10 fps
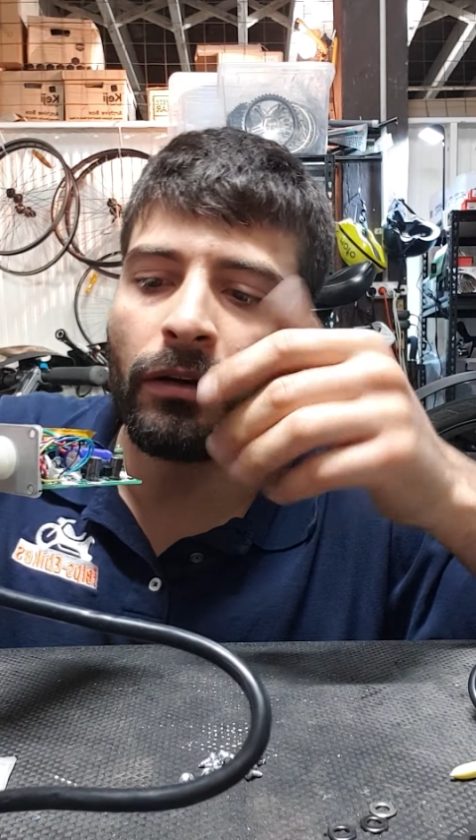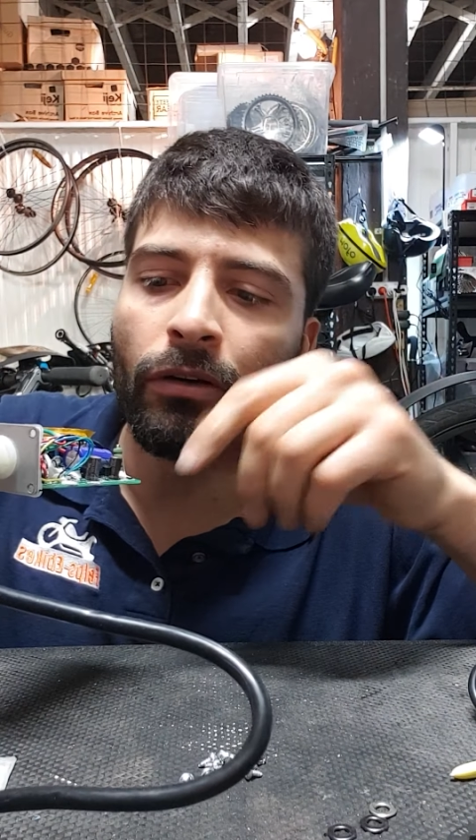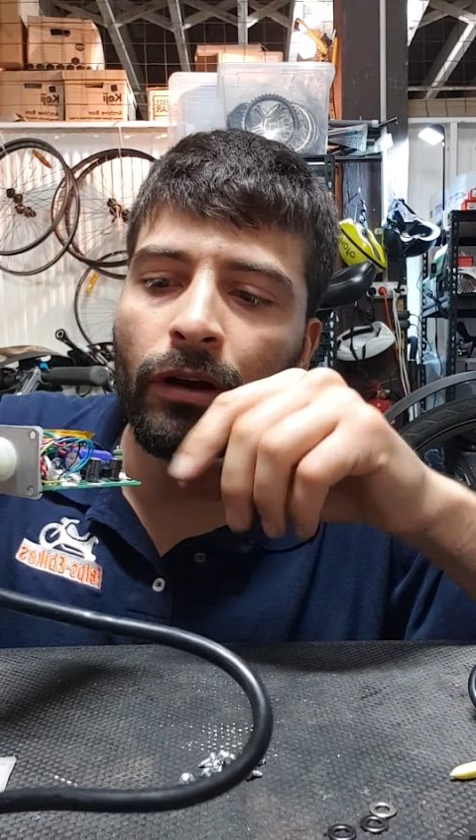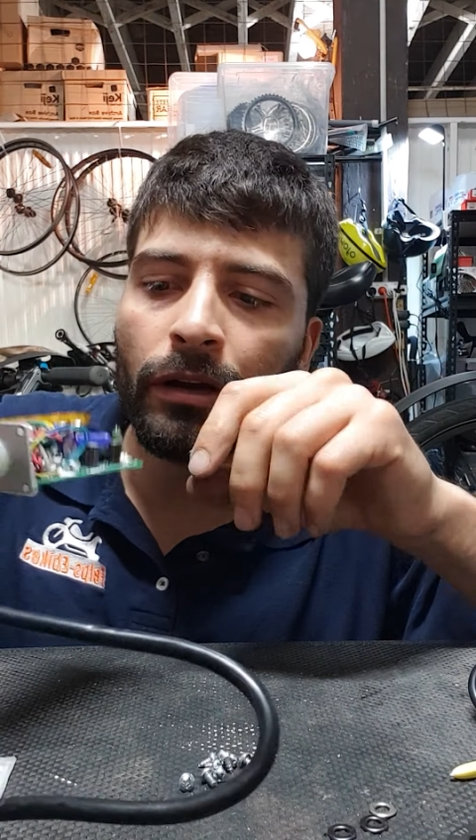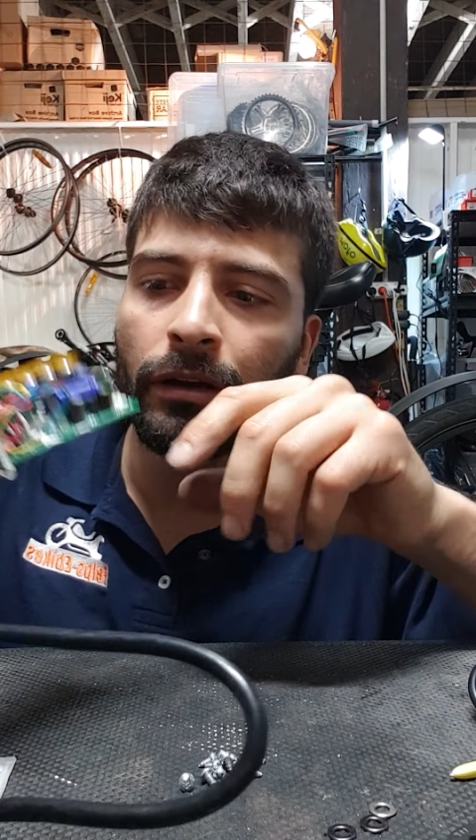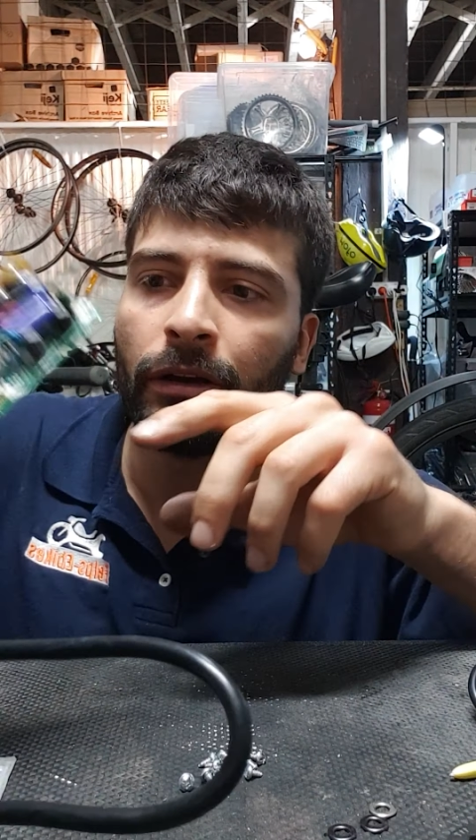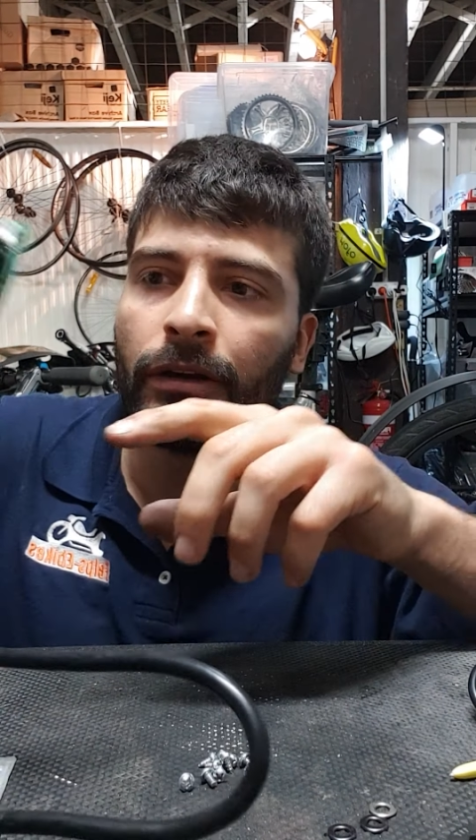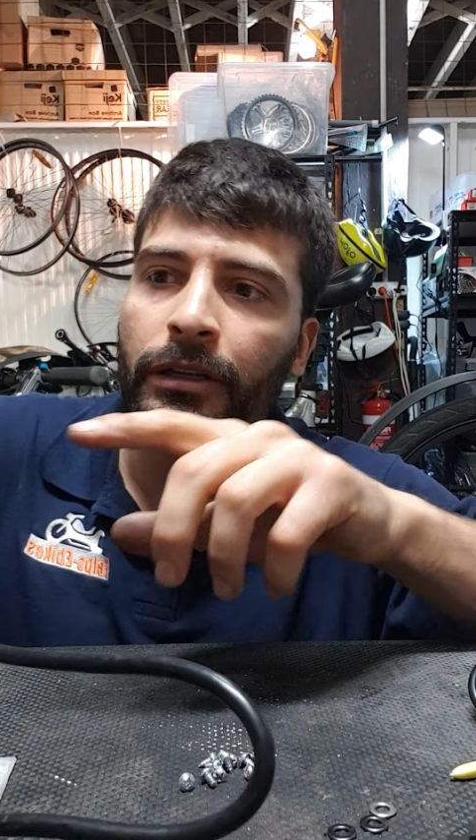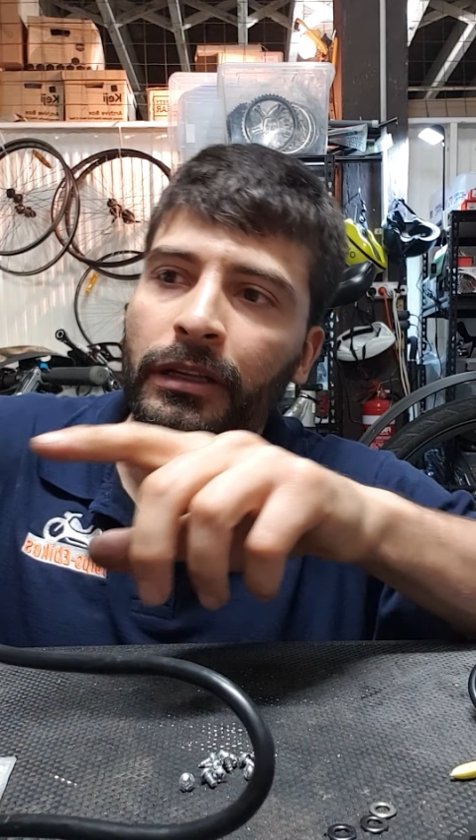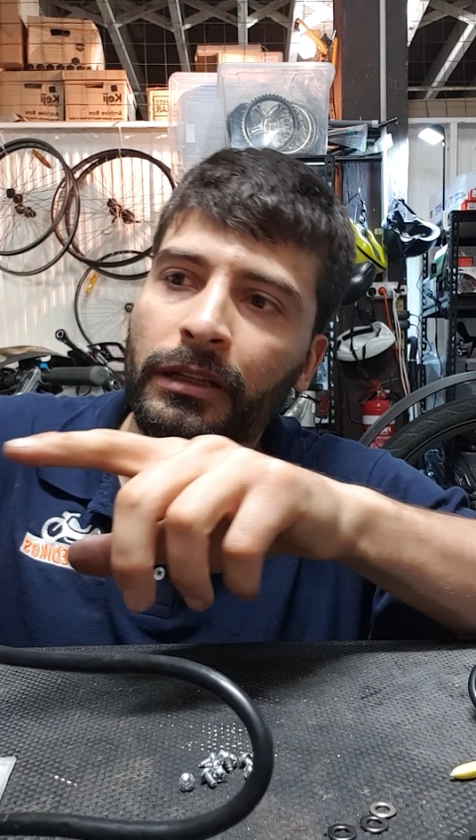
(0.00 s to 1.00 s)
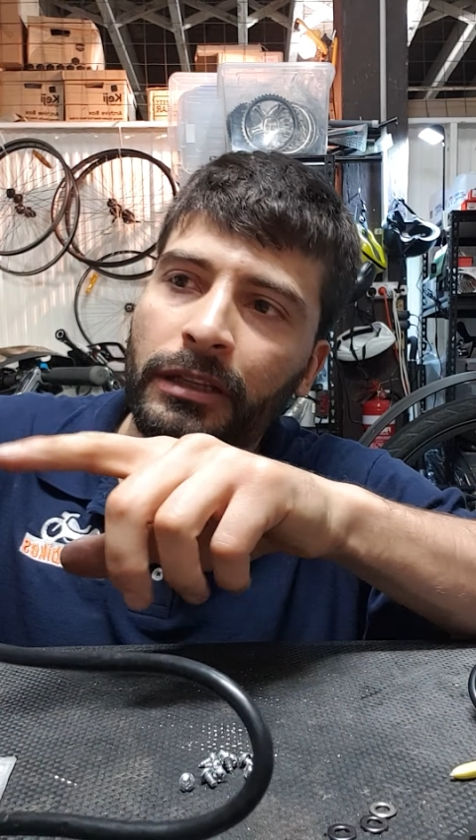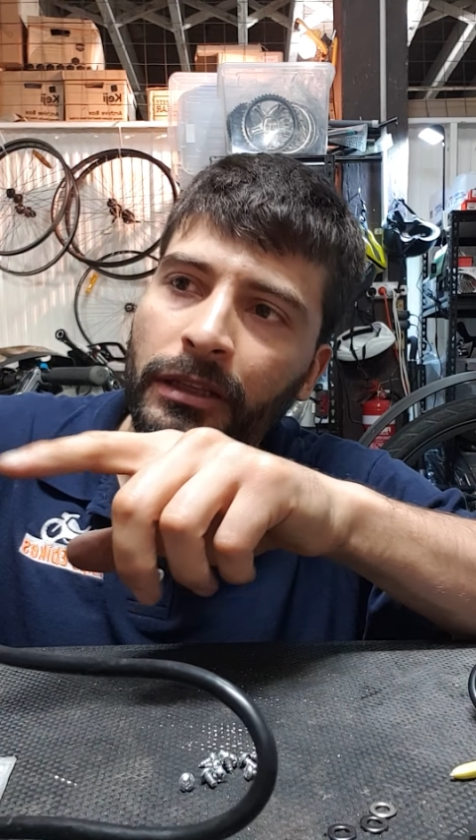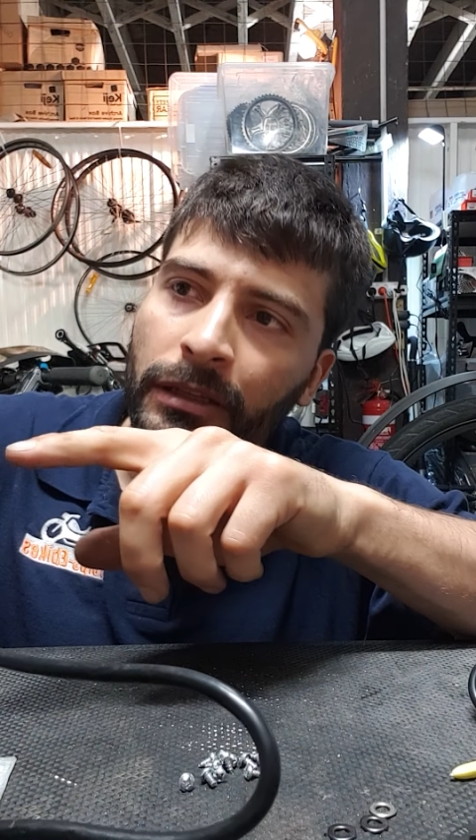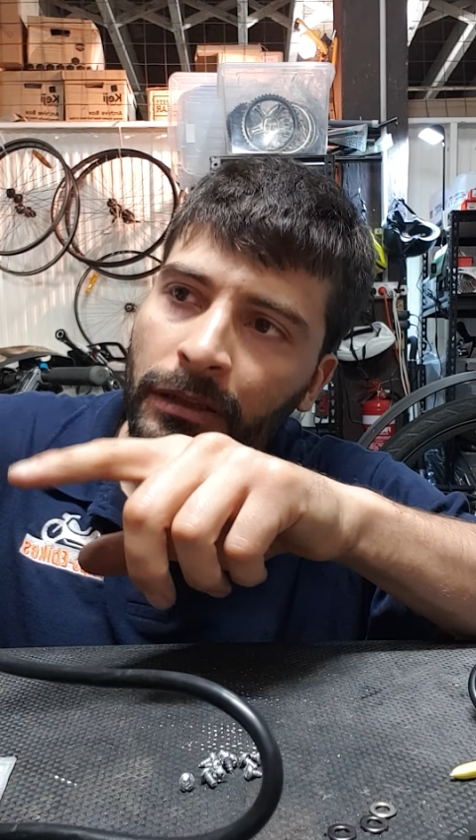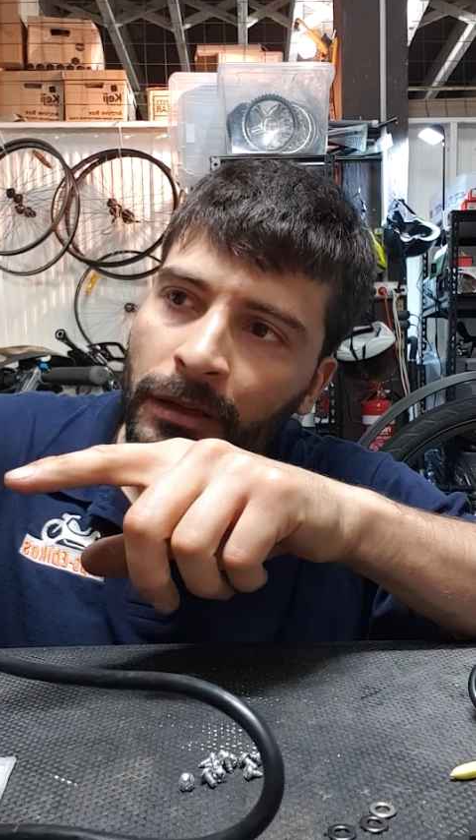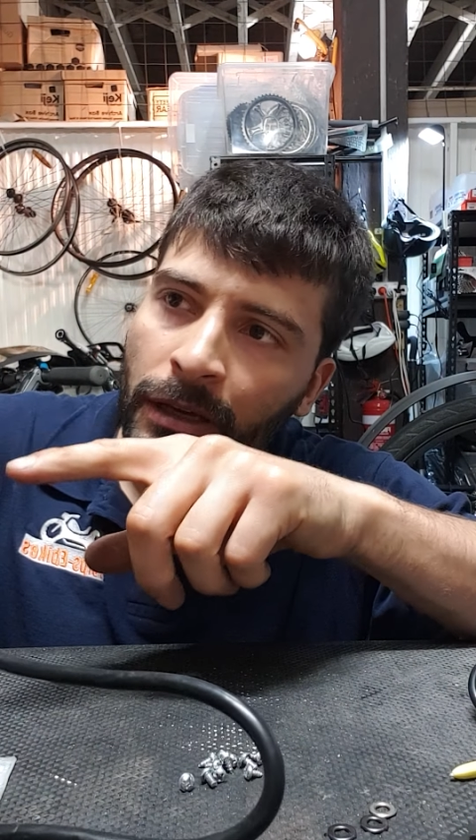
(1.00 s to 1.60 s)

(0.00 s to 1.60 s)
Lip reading: or the